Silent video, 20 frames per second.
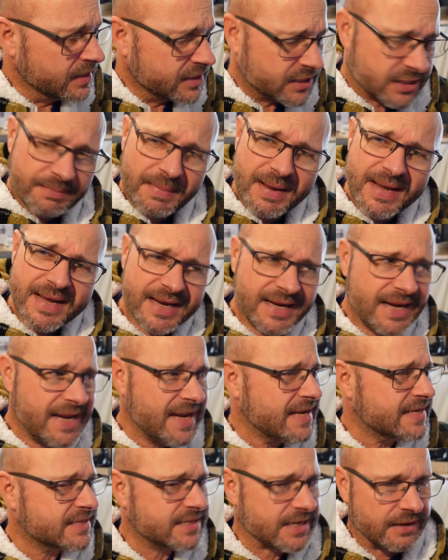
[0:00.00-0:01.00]
To make it
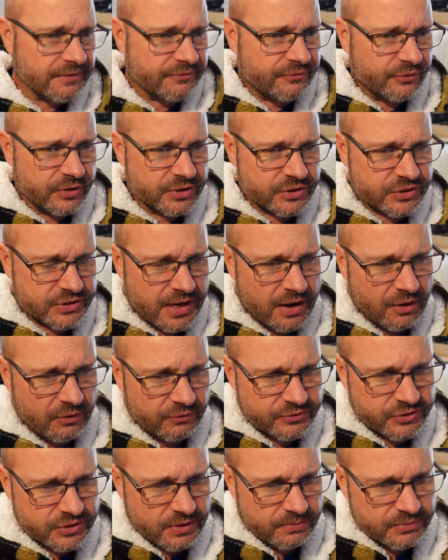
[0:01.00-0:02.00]
easy for
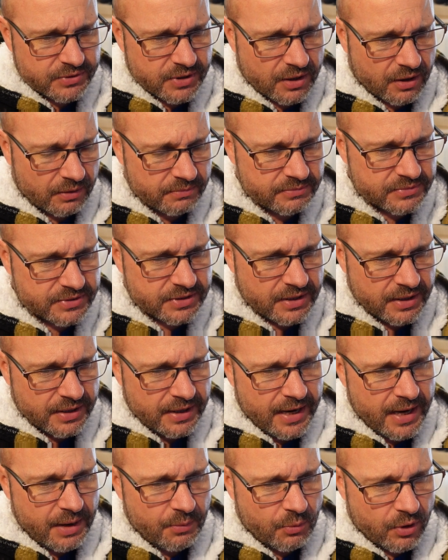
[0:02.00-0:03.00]
yourself, sometimes
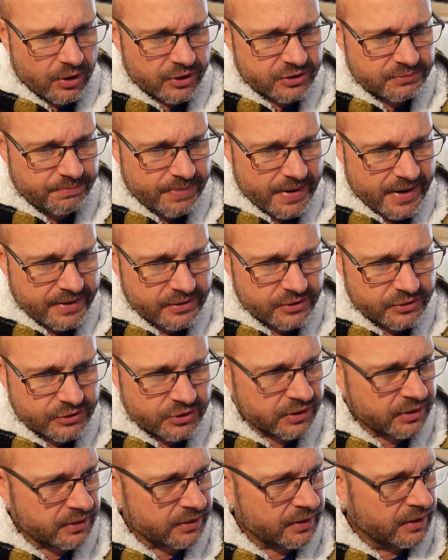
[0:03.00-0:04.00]
it works better
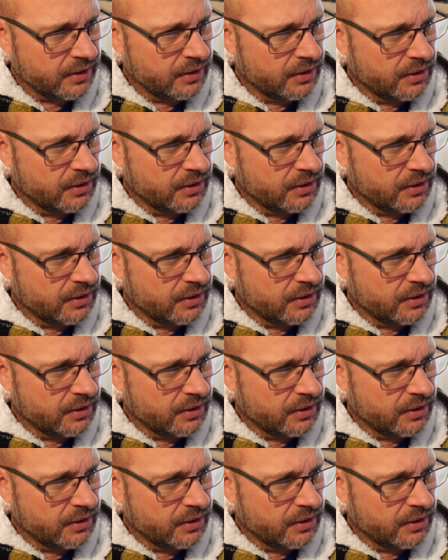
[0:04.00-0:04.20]
to